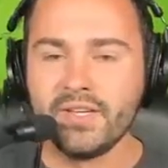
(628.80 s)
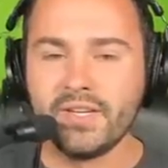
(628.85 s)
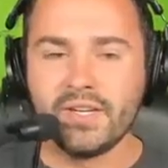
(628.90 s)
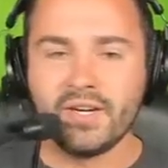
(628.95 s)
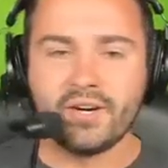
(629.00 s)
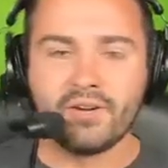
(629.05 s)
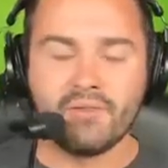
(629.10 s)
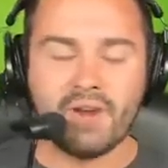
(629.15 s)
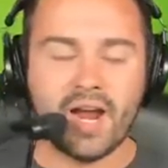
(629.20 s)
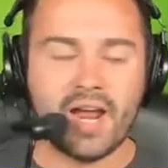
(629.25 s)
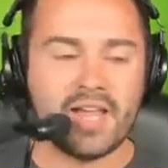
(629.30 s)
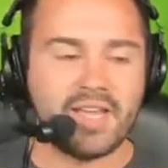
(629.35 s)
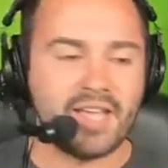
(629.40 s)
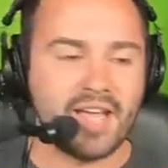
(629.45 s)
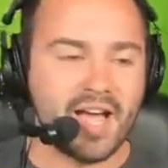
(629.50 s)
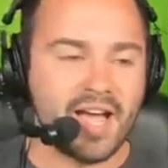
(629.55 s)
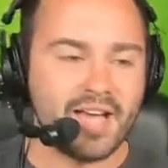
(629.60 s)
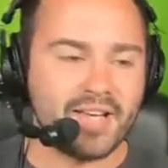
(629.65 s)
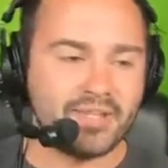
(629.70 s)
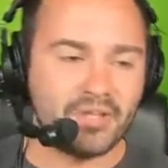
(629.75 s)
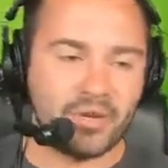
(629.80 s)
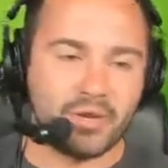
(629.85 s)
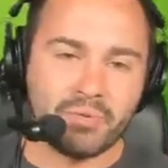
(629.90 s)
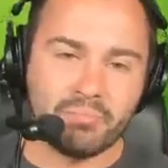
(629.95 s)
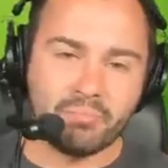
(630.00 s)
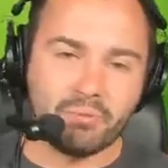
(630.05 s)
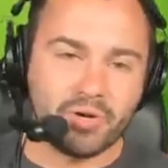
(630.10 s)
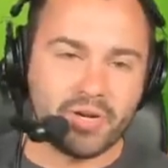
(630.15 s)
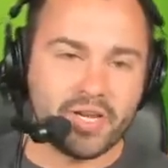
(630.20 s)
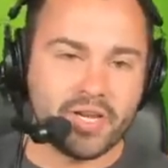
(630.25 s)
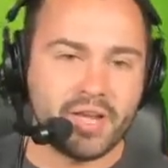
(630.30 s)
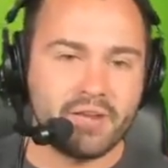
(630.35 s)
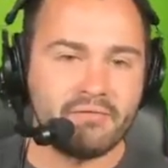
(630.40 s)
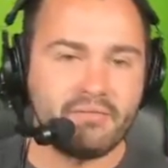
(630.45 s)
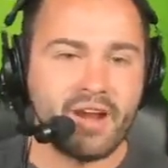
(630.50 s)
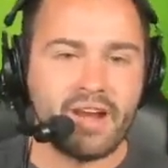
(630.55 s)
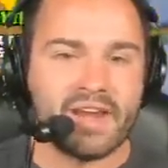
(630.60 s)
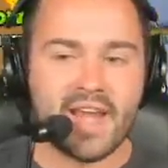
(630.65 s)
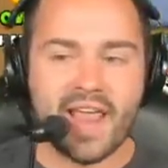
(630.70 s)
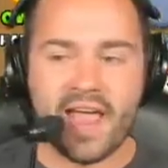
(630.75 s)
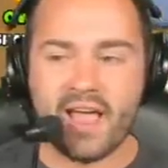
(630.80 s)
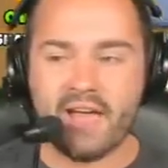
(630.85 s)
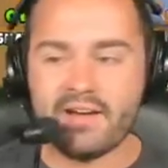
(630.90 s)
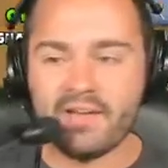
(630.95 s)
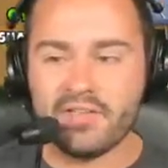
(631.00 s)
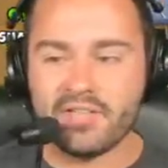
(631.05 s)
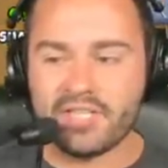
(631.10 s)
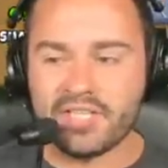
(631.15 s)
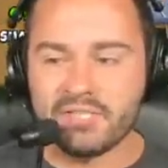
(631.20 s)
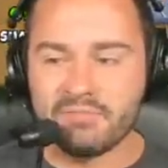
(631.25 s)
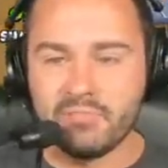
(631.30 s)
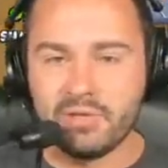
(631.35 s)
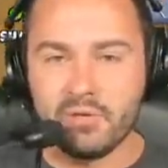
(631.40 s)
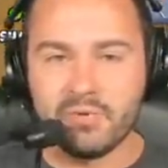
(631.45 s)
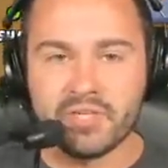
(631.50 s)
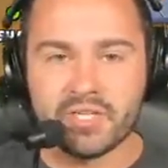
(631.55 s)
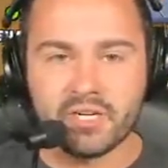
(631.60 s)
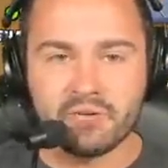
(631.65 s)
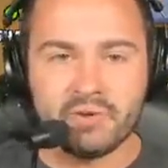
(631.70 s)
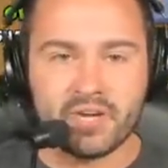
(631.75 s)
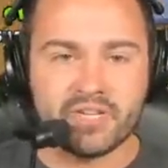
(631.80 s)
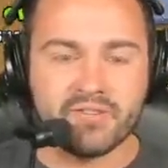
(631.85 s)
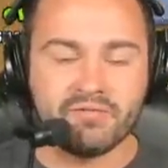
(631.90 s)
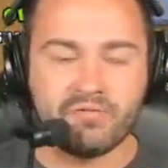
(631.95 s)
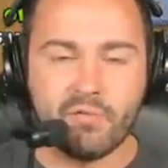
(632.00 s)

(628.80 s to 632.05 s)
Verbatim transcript: All right, guys. Looking pretty good right now. Now, this is Bloon Incineration.